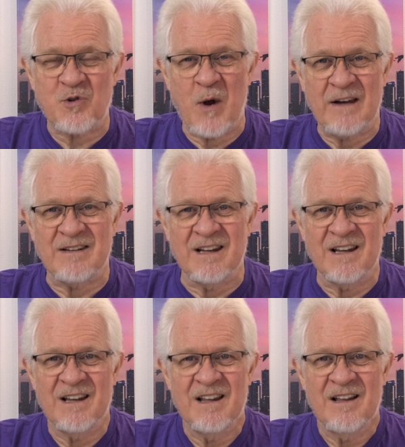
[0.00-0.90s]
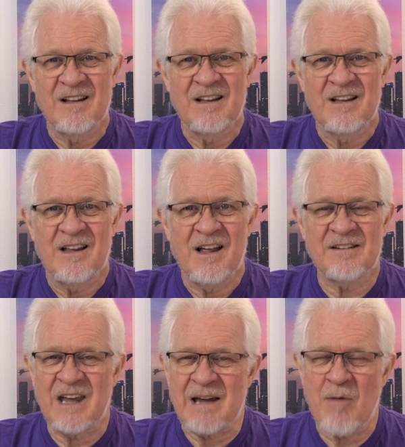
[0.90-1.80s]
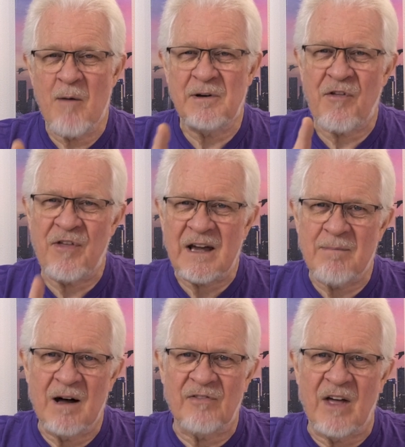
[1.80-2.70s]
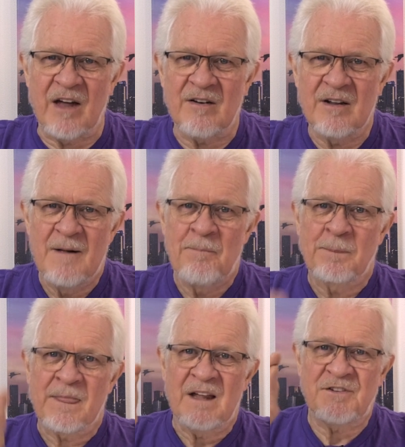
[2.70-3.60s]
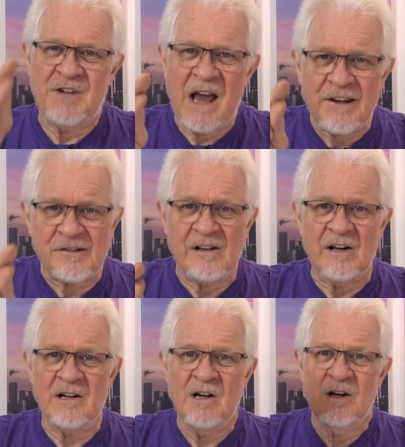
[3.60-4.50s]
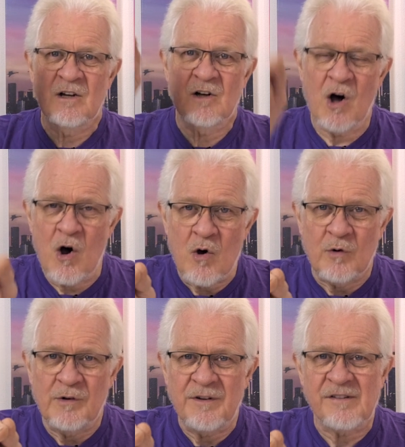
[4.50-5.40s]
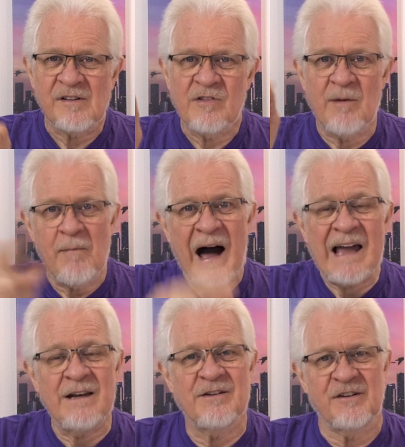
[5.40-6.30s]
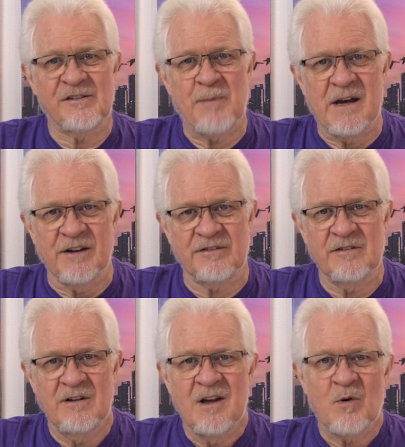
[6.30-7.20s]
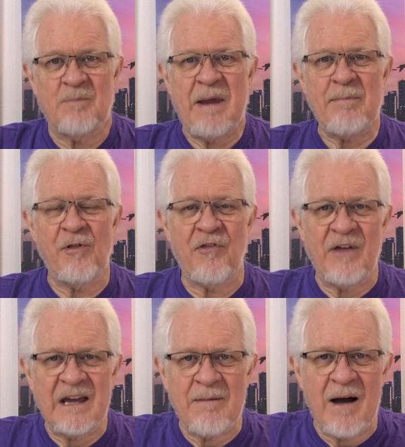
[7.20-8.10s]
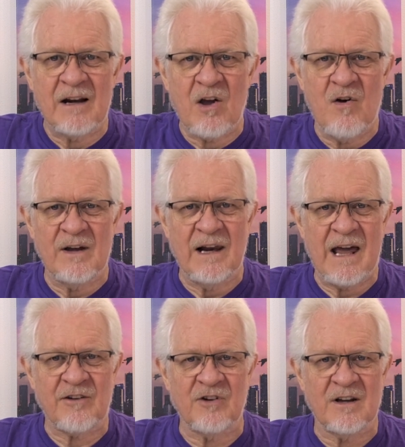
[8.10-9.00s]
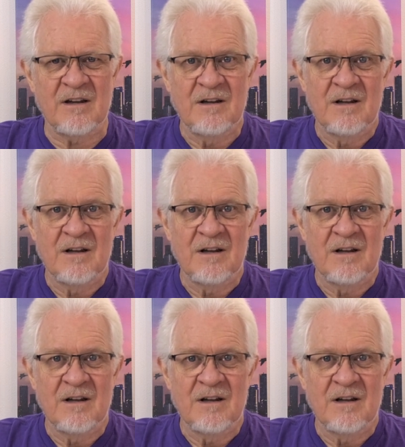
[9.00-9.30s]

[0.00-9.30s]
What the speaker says: 20. Take a moment to think about that. Tesla owns the mind space. When people think about going electric,